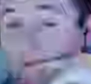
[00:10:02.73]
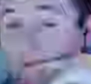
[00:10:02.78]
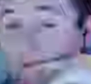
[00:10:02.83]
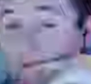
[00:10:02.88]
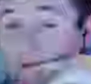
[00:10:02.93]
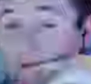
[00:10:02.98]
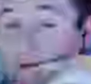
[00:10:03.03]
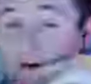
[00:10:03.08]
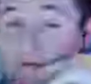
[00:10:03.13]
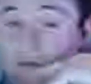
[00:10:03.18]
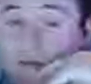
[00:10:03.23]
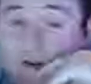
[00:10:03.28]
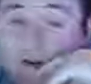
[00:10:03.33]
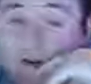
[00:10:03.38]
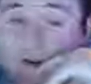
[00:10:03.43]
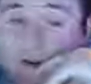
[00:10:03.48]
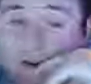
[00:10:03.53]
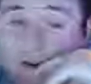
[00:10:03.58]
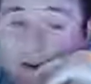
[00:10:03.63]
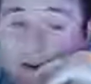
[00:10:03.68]
with it, and I wanted
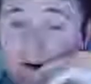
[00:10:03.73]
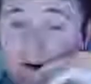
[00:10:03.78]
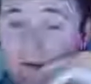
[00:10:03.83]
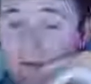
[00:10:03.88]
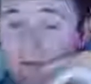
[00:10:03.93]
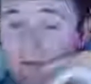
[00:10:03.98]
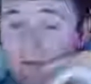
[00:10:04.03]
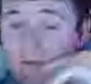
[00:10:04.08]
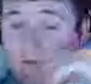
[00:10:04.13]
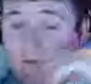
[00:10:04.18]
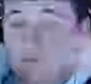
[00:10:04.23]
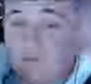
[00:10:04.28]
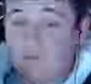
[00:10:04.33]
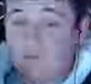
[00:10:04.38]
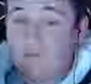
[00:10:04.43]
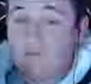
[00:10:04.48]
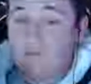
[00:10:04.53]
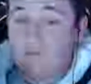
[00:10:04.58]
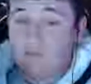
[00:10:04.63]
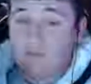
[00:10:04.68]
to take care of him,
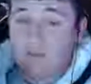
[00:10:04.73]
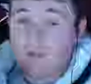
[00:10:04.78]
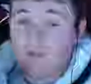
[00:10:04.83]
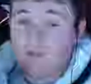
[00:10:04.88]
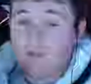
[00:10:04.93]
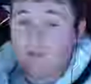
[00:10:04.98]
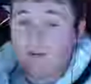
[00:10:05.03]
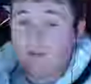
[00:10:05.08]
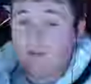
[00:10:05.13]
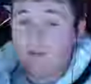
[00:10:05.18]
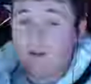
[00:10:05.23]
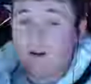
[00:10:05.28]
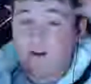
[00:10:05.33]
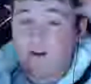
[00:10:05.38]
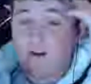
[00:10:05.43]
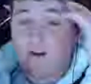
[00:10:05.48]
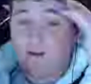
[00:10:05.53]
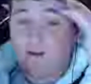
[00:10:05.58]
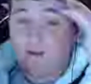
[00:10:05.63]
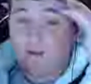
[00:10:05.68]
that sort of thing.
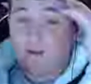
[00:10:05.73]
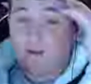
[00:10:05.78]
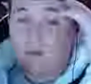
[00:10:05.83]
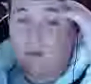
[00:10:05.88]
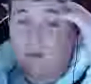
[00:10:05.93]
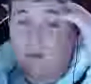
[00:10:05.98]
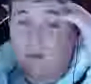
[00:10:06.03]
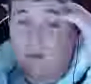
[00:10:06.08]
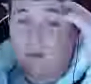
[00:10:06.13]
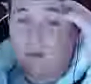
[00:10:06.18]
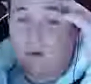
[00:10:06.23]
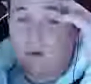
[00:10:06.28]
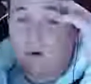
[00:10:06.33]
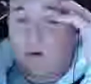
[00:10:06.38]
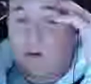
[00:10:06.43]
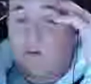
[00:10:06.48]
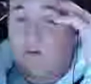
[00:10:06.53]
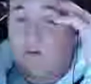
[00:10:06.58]
What are you